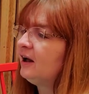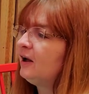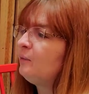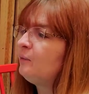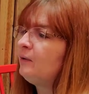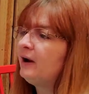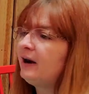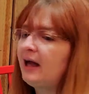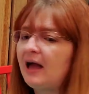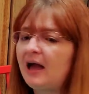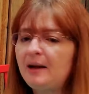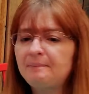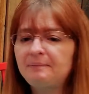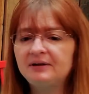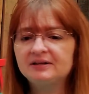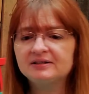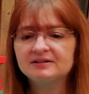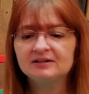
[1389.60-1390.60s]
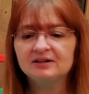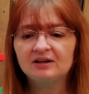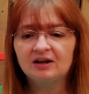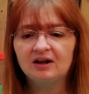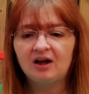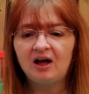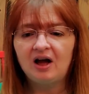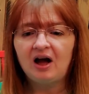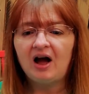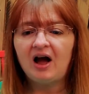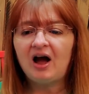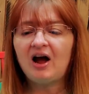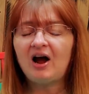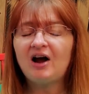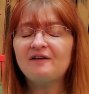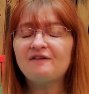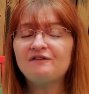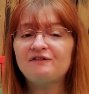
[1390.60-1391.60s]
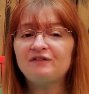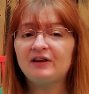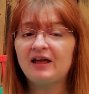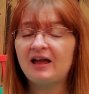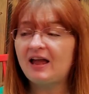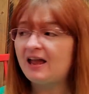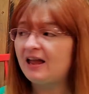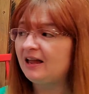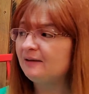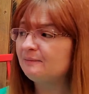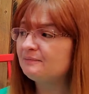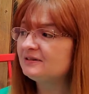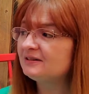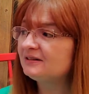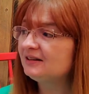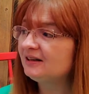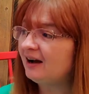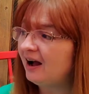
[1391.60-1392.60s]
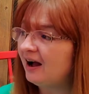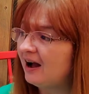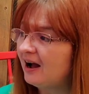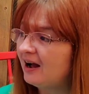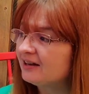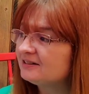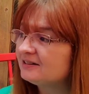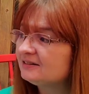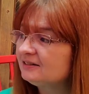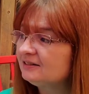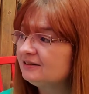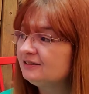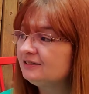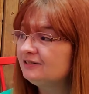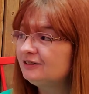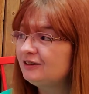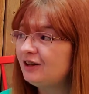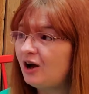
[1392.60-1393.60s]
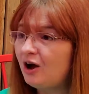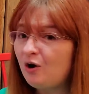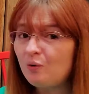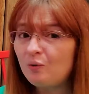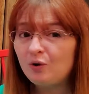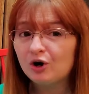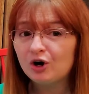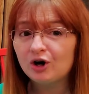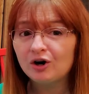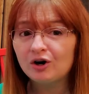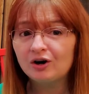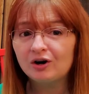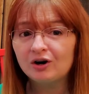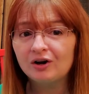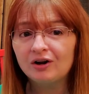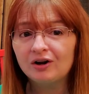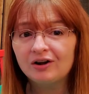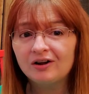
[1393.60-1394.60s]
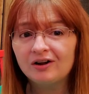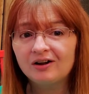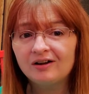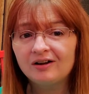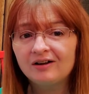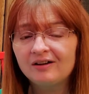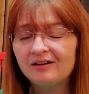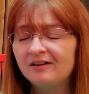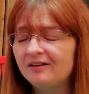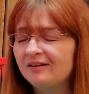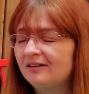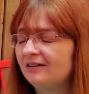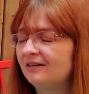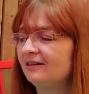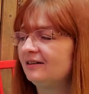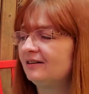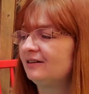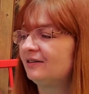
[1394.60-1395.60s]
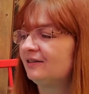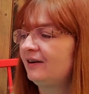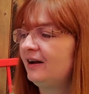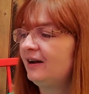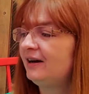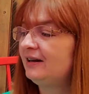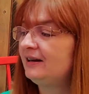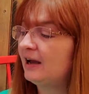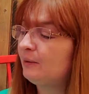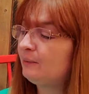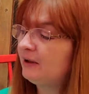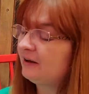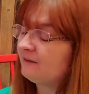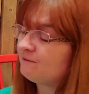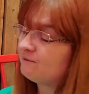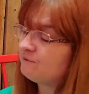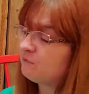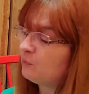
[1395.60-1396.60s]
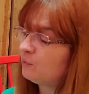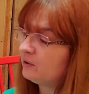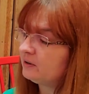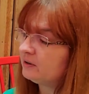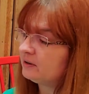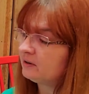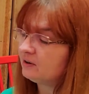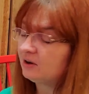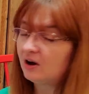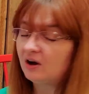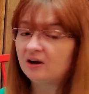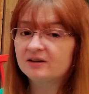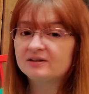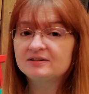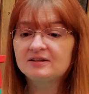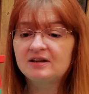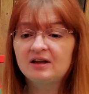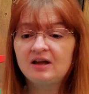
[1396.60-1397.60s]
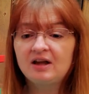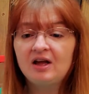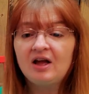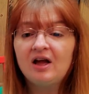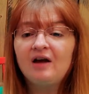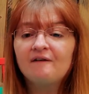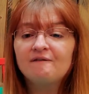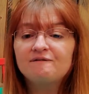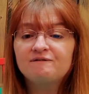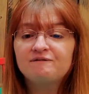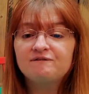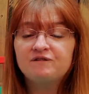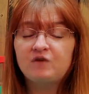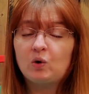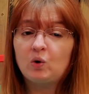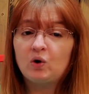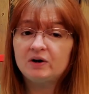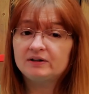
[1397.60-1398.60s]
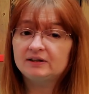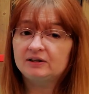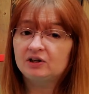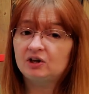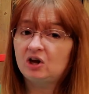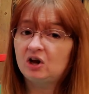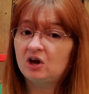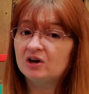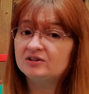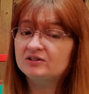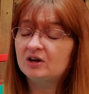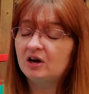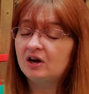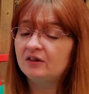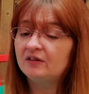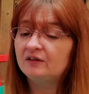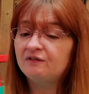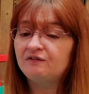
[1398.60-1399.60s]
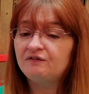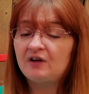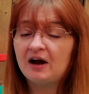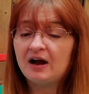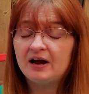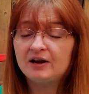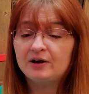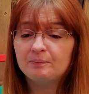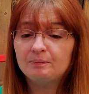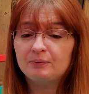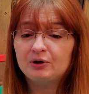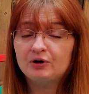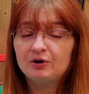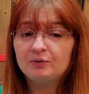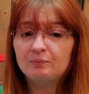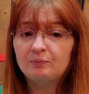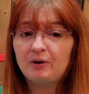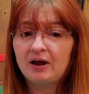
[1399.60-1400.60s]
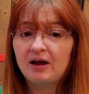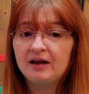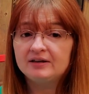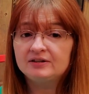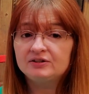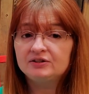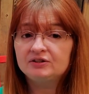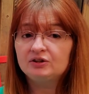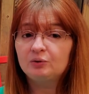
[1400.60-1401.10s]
And what happened? Our flames got lower. Alrighty, now we have four little logs. Four little logs on the fire burn bright.